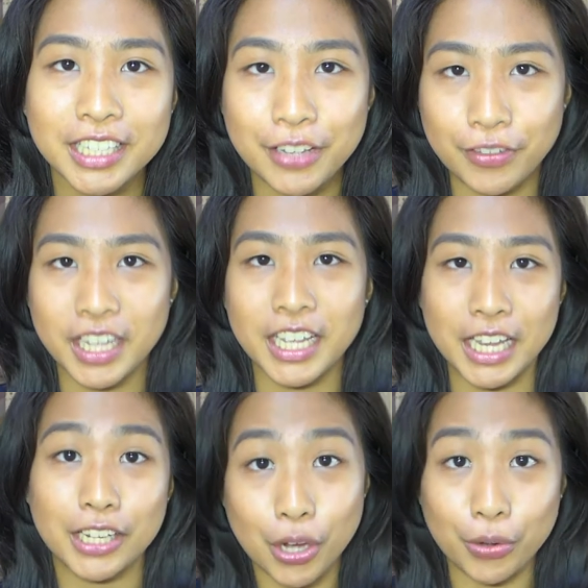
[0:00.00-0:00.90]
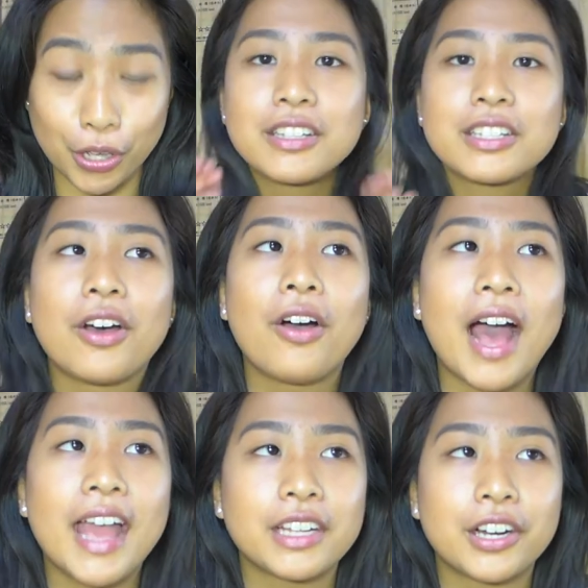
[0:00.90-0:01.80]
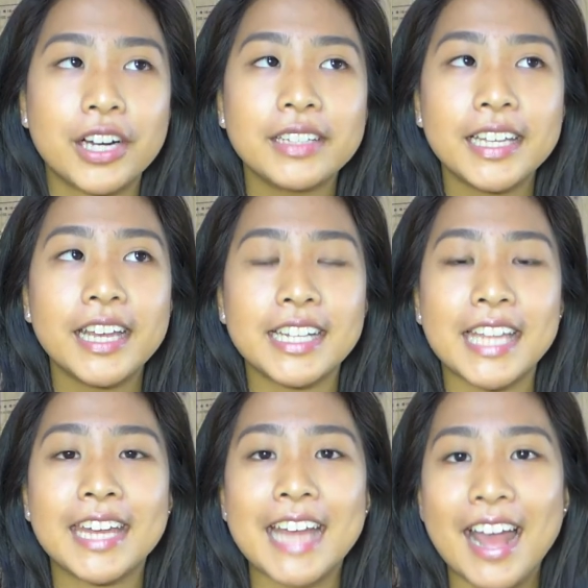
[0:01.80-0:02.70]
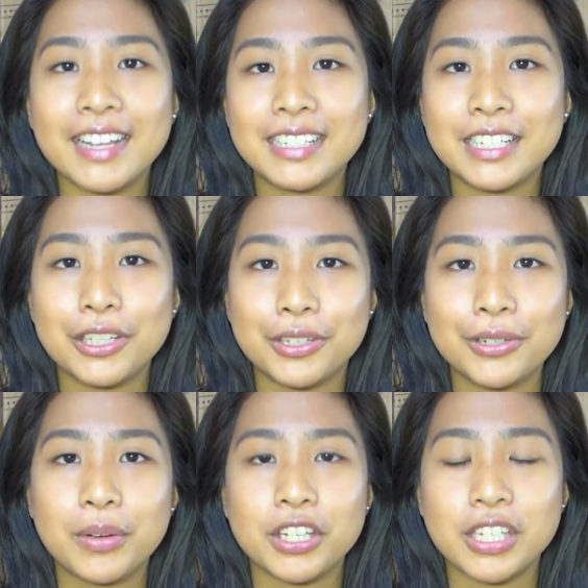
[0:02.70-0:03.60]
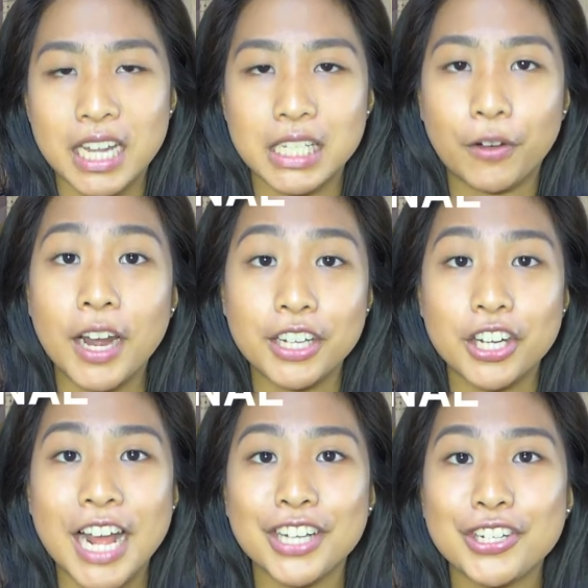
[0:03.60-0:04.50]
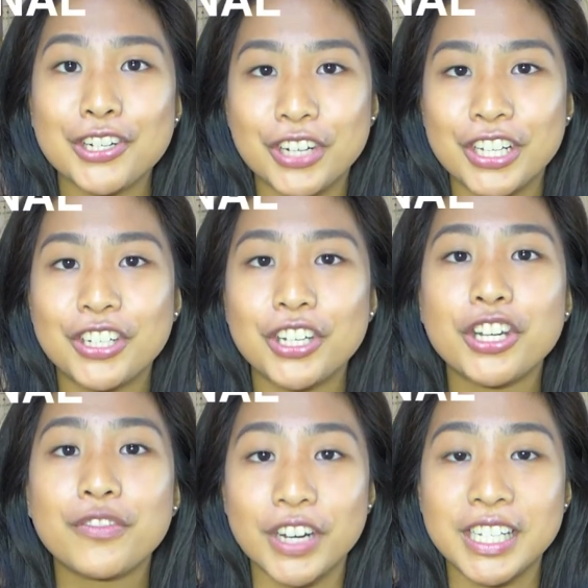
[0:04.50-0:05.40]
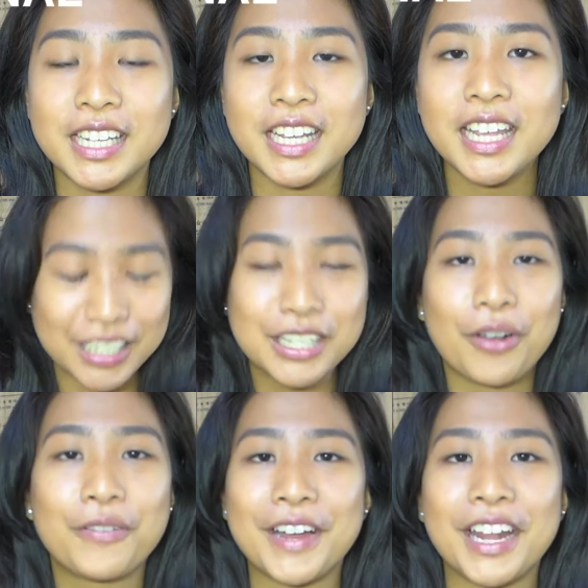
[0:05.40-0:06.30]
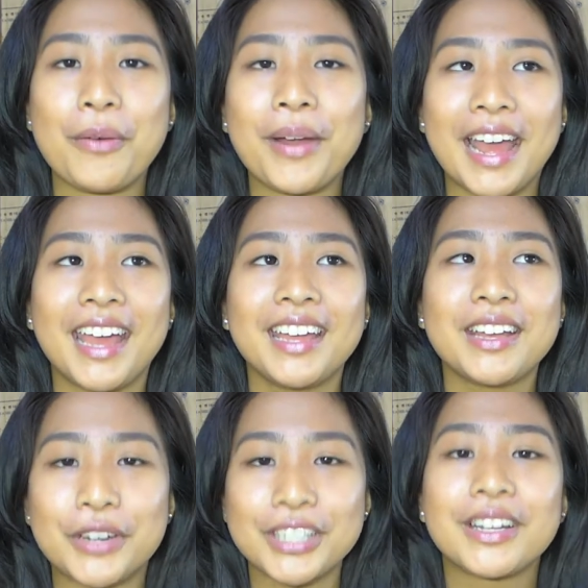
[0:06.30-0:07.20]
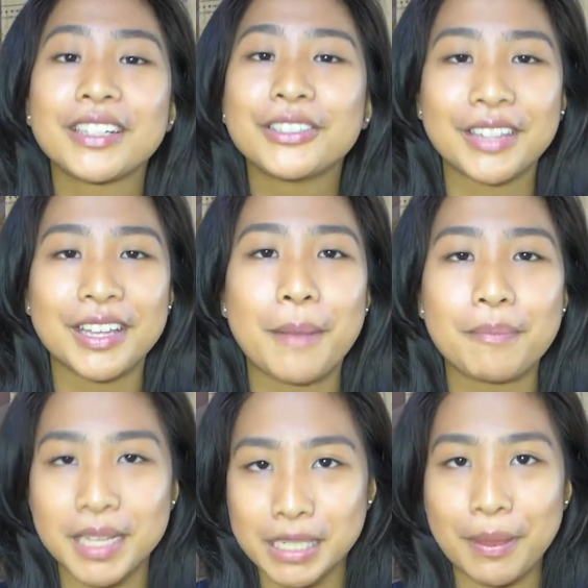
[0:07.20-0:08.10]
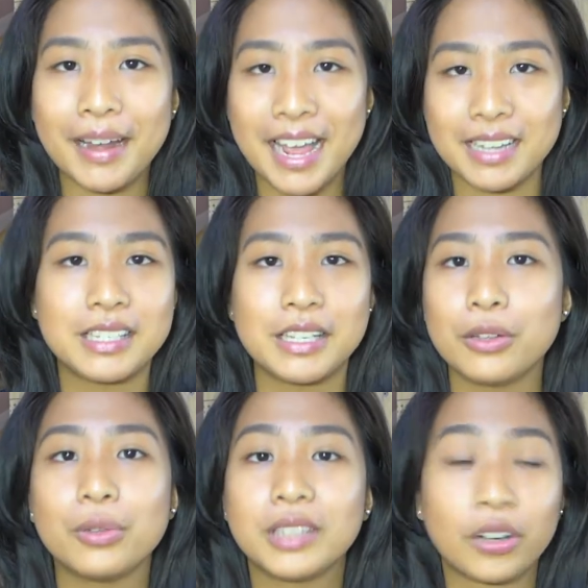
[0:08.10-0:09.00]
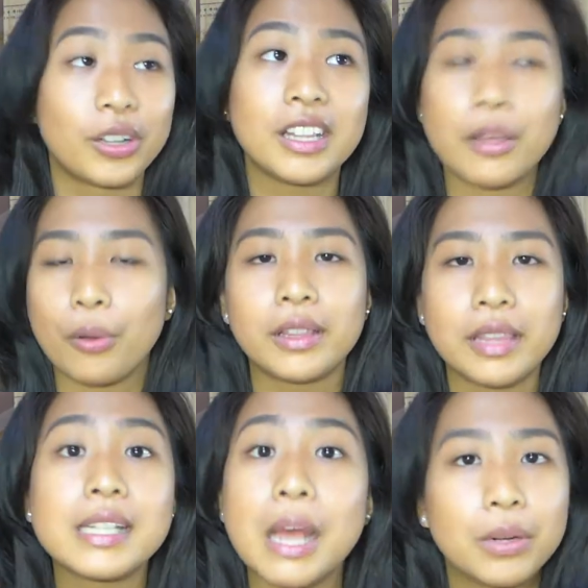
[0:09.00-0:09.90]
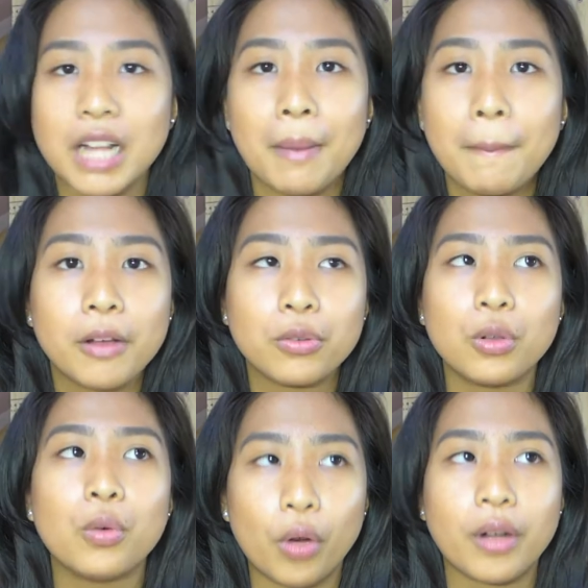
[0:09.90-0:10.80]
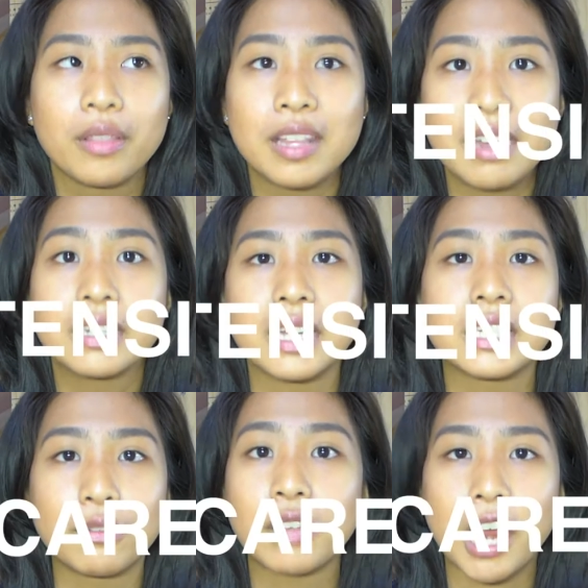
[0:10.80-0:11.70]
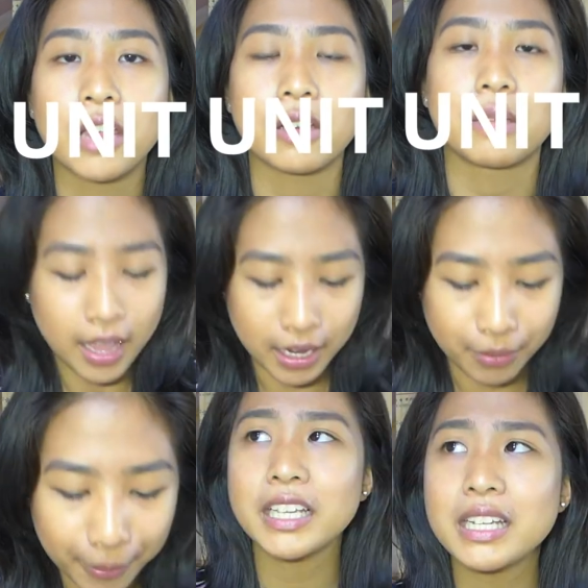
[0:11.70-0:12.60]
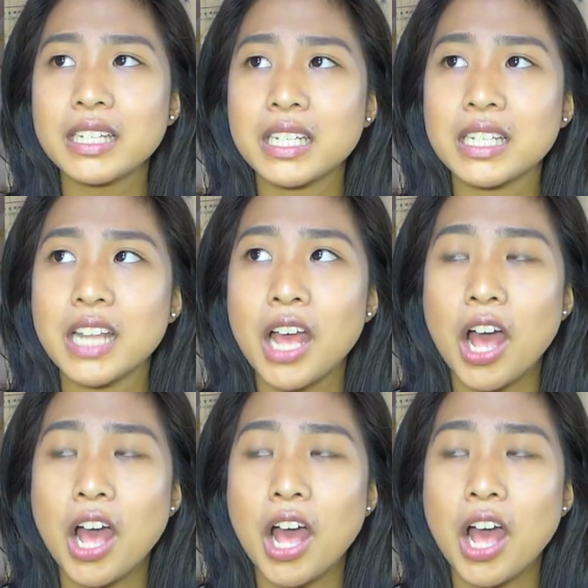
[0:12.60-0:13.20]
living in Tokyo. So I currently attend ICU, which stands for International Christian University. It's so funny, when I first started looking up things about ICU, literally the only things that would come up on Google were the intensive care unit. Anyway, it's